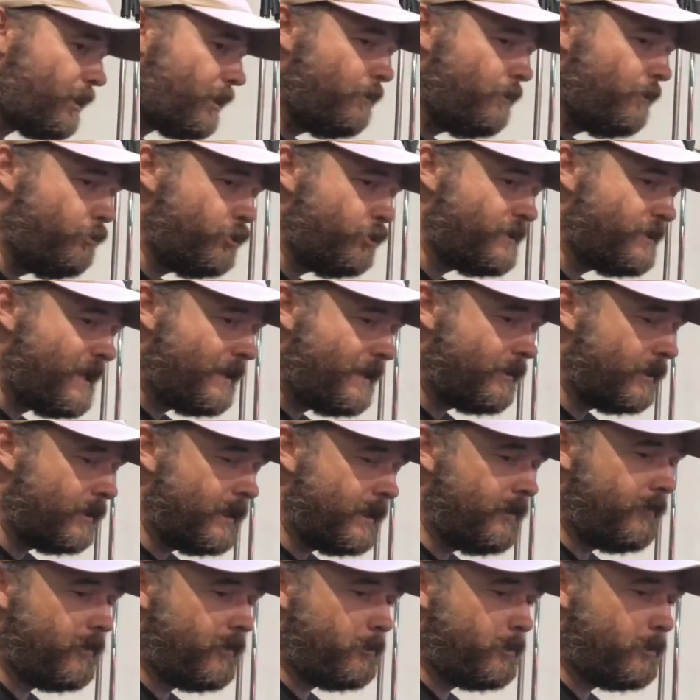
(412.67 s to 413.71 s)
Put down the lid
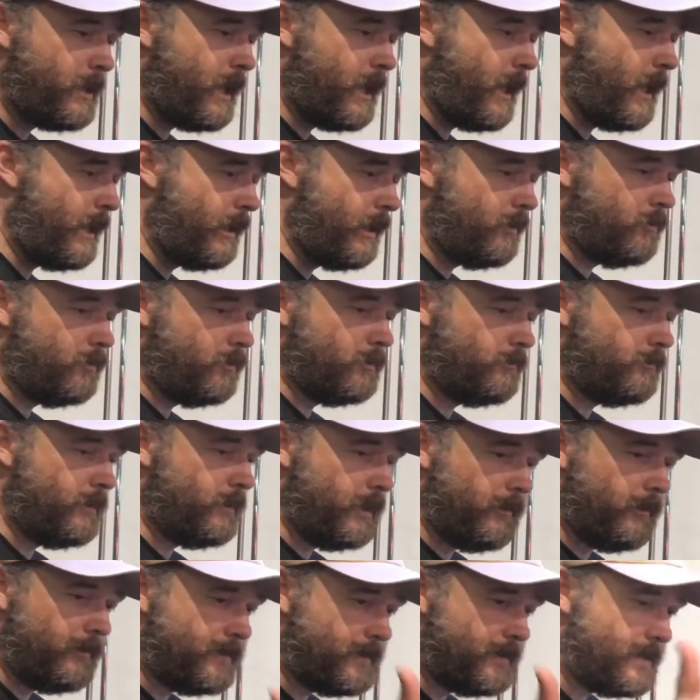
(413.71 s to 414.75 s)
of the piano or,
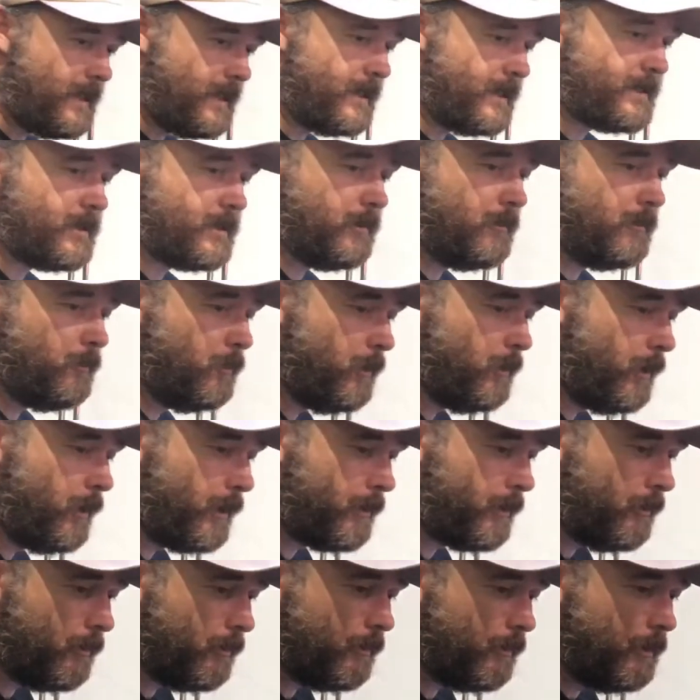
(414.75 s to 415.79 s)
a desk at work
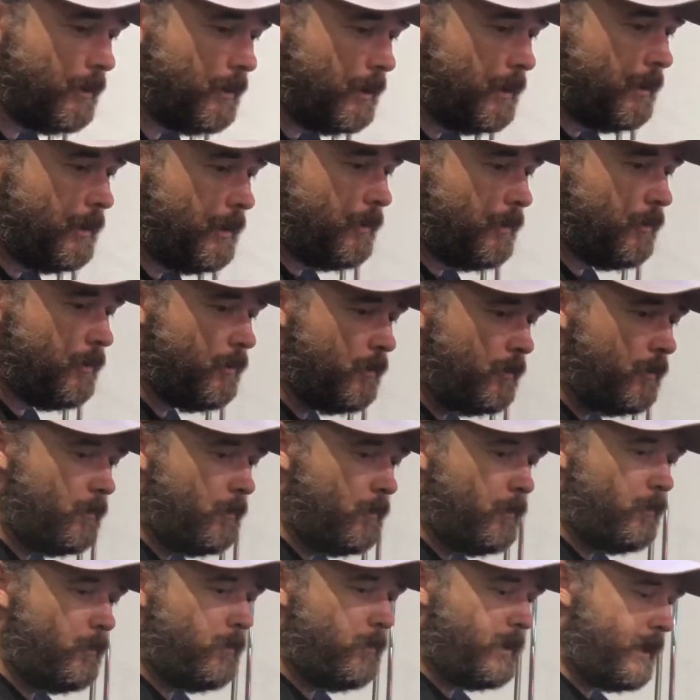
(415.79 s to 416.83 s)
or
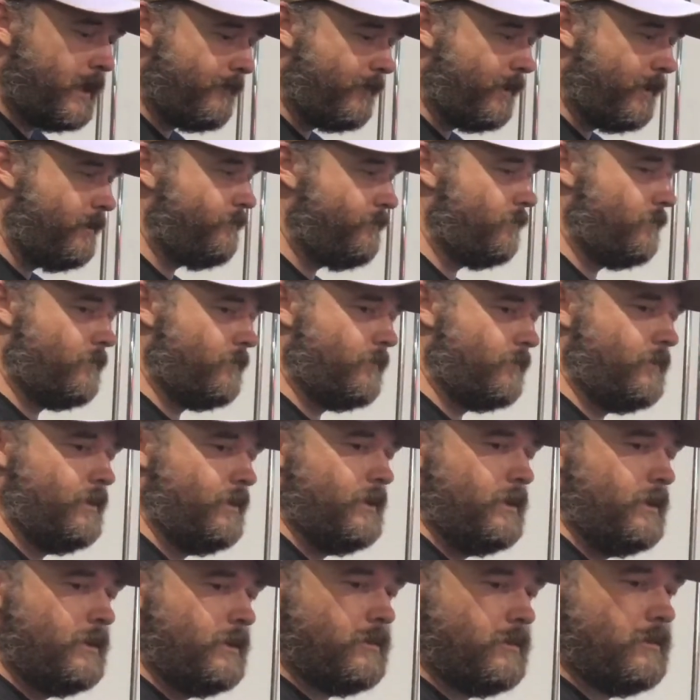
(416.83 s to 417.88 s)
whatever.
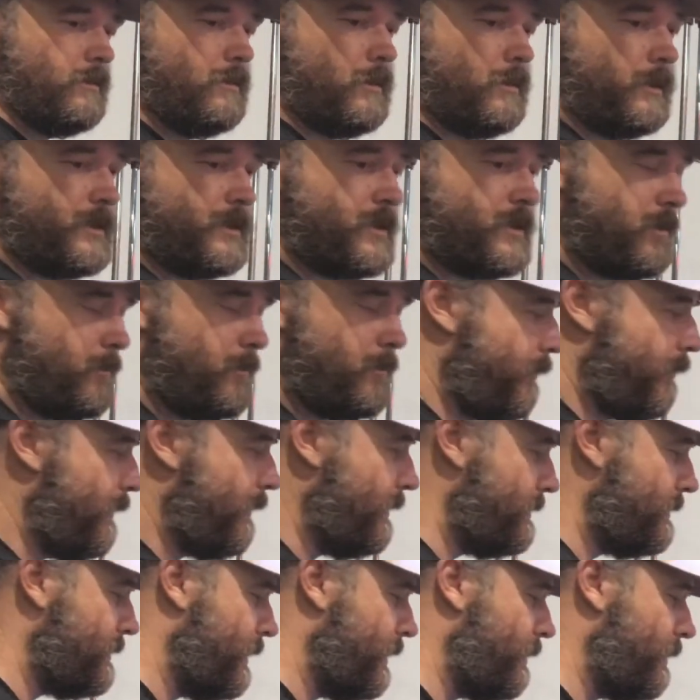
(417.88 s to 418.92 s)
Oh, I've got too many things
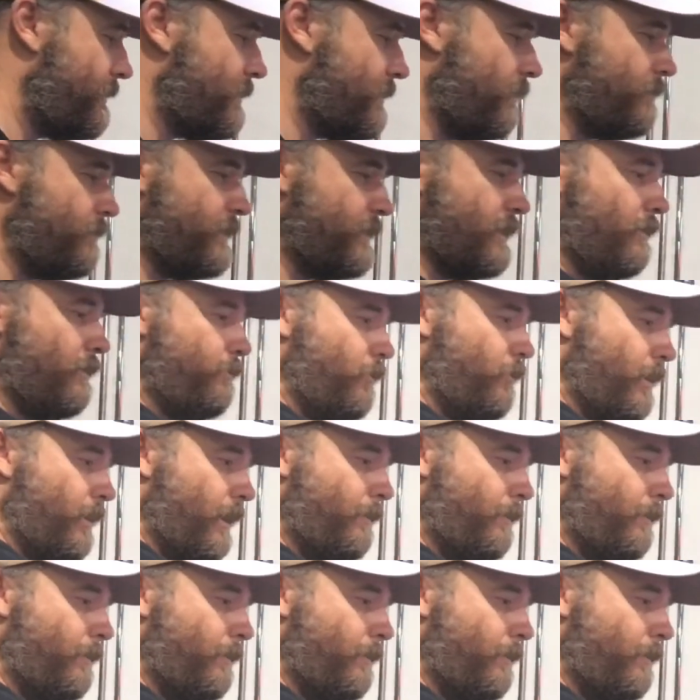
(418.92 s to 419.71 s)
there, so I'm just going to put it up